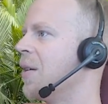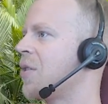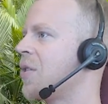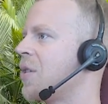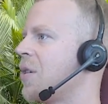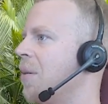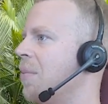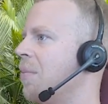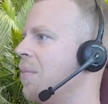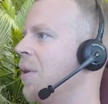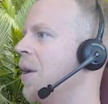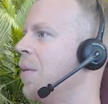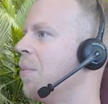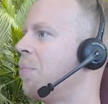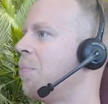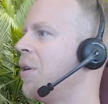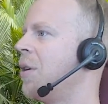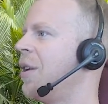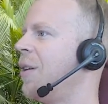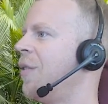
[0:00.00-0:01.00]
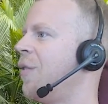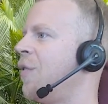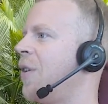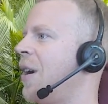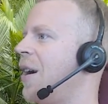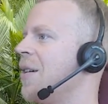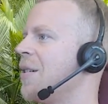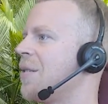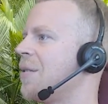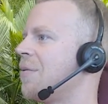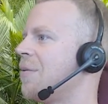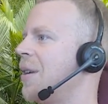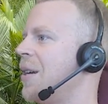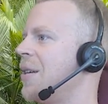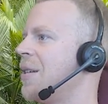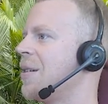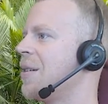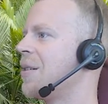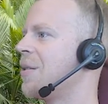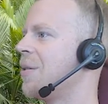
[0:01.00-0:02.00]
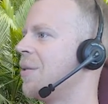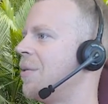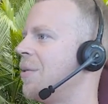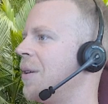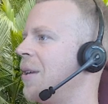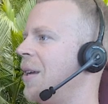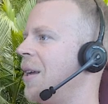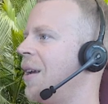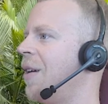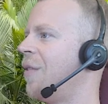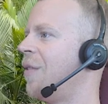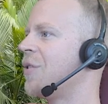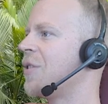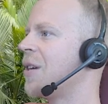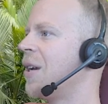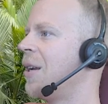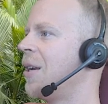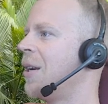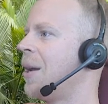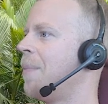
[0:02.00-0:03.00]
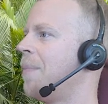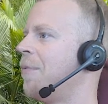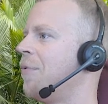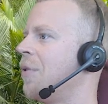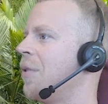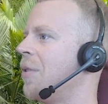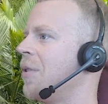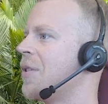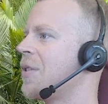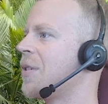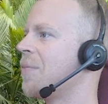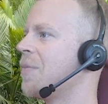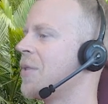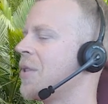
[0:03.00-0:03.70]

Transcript: Some pretty fast racers already have signed up for this.